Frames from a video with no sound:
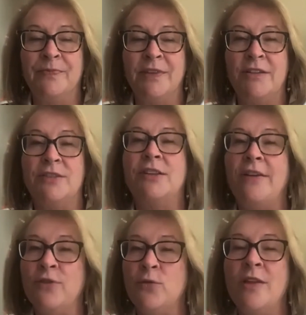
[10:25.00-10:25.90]

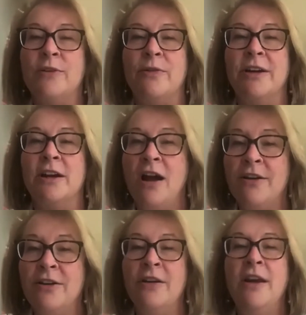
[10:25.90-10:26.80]
suffer while they were in
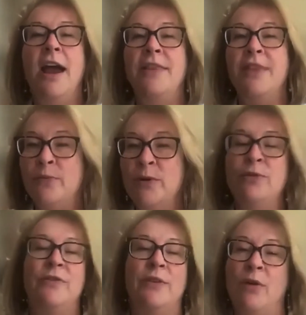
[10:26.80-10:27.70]
Qatar, and then we
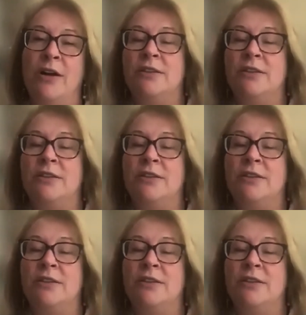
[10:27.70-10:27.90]
moved them on.